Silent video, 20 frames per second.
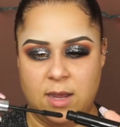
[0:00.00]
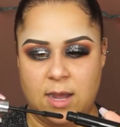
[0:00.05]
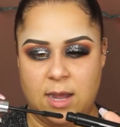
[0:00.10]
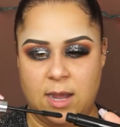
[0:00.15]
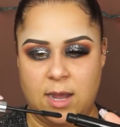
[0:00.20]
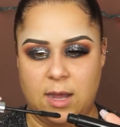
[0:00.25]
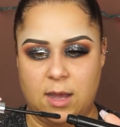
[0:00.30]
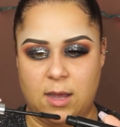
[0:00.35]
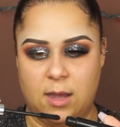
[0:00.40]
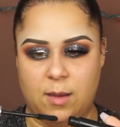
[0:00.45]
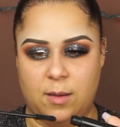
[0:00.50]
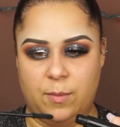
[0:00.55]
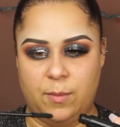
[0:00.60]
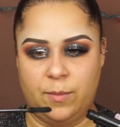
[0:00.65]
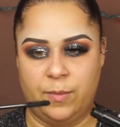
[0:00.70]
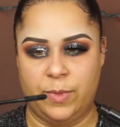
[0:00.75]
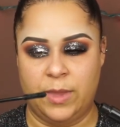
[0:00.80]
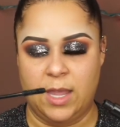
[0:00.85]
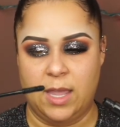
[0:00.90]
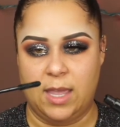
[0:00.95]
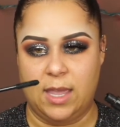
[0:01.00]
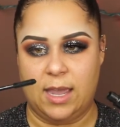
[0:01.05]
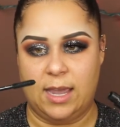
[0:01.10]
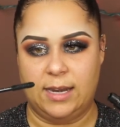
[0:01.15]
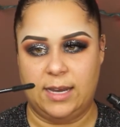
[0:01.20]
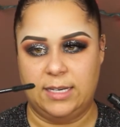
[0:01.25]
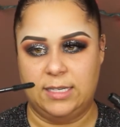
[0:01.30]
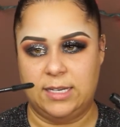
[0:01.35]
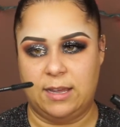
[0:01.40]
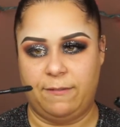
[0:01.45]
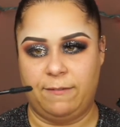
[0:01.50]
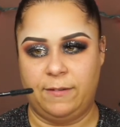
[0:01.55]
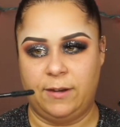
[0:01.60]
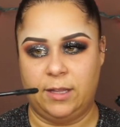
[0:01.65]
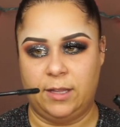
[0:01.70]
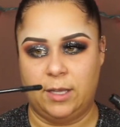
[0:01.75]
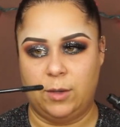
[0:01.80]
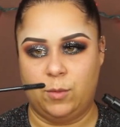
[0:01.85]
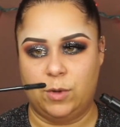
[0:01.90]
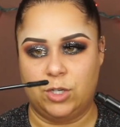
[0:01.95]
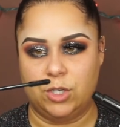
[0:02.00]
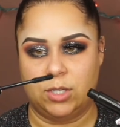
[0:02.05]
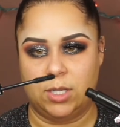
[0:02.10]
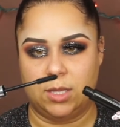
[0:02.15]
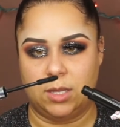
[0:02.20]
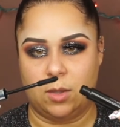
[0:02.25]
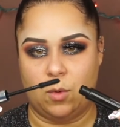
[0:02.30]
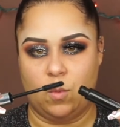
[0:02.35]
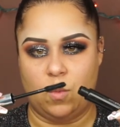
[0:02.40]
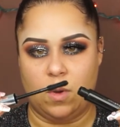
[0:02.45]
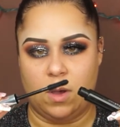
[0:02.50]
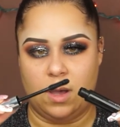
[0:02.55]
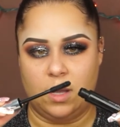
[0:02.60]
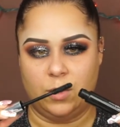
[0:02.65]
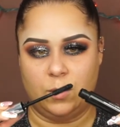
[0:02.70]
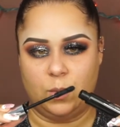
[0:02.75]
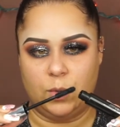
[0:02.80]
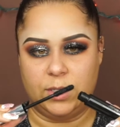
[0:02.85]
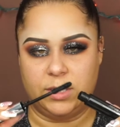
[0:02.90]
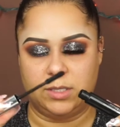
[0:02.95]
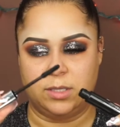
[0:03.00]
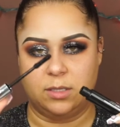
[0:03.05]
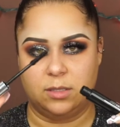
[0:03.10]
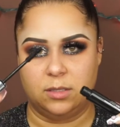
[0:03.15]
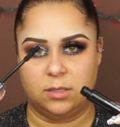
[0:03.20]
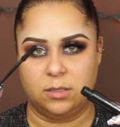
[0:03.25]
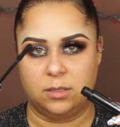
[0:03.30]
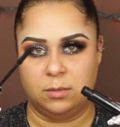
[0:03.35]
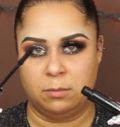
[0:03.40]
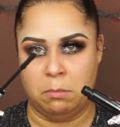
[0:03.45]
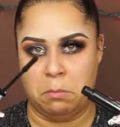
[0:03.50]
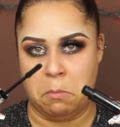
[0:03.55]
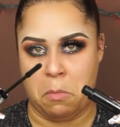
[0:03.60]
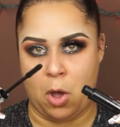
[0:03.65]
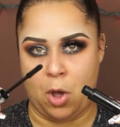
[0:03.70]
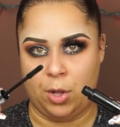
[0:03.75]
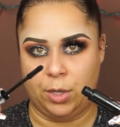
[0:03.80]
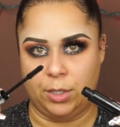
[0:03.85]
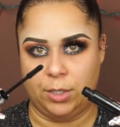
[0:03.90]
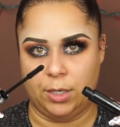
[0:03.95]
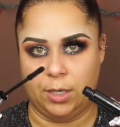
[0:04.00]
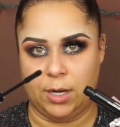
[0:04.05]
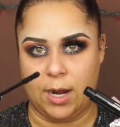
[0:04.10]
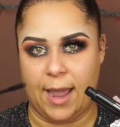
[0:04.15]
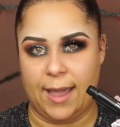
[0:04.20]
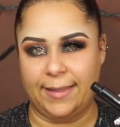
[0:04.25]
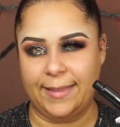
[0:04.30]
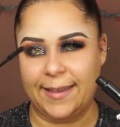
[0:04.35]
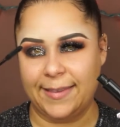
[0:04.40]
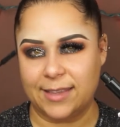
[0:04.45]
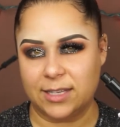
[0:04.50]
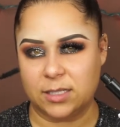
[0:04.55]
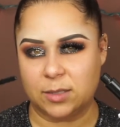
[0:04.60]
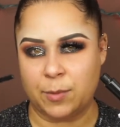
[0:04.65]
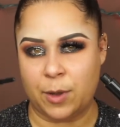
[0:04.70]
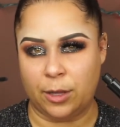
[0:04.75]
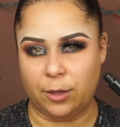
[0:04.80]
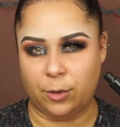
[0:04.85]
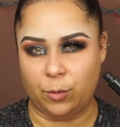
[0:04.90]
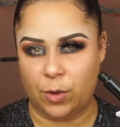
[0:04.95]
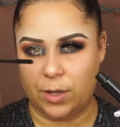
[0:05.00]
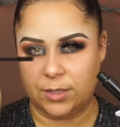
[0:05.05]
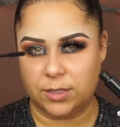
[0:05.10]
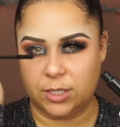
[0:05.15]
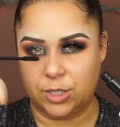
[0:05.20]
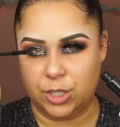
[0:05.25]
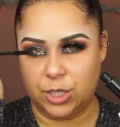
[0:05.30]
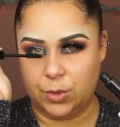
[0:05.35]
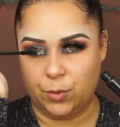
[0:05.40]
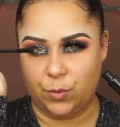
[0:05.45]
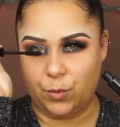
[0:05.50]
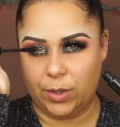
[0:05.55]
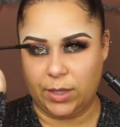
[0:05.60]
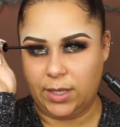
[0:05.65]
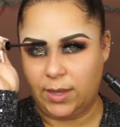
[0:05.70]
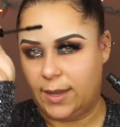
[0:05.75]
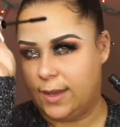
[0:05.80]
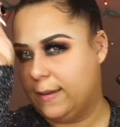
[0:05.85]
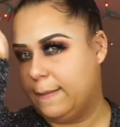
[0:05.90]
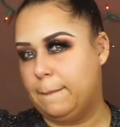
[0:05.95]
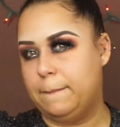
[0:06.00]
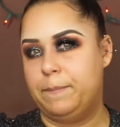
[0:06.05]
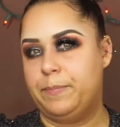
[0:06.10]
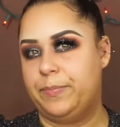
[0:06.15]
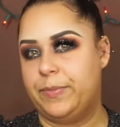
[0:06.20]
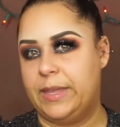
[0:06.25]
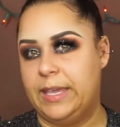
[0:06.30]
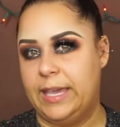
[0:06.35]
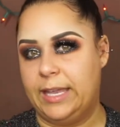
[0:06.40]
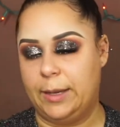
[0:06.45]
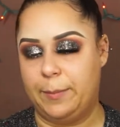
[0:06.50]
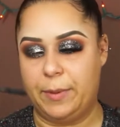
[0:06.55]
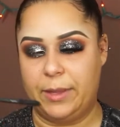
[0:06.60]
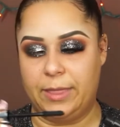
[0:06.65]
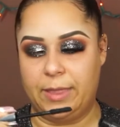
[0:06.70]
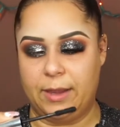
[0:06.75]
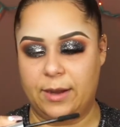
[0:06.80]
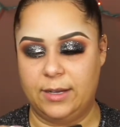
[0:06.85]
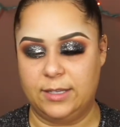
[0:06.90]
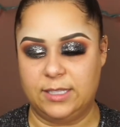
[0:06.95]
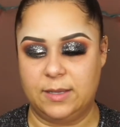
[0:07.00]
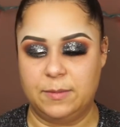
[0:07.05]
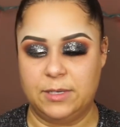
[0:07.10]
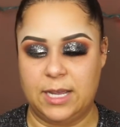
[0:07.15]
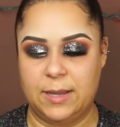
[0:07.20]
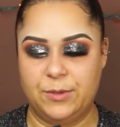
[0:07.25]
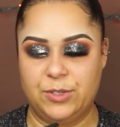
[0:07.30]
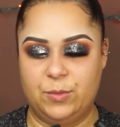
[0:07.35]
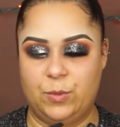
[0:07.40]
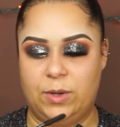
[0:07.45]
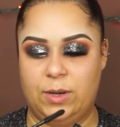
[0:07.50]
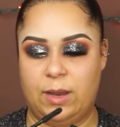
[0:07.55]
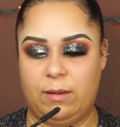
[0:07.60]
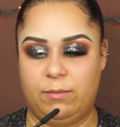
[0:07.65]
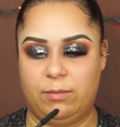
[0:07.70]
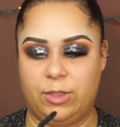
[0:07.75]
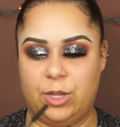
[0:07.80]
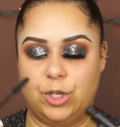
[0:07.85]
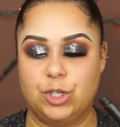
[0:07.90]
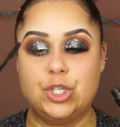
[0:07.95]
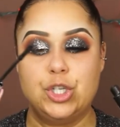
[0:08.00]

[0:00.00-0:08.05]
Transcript: And I definitely wish that the wand was smaller. I like the smaller ones because you can really like get up in there. And sometimes when they're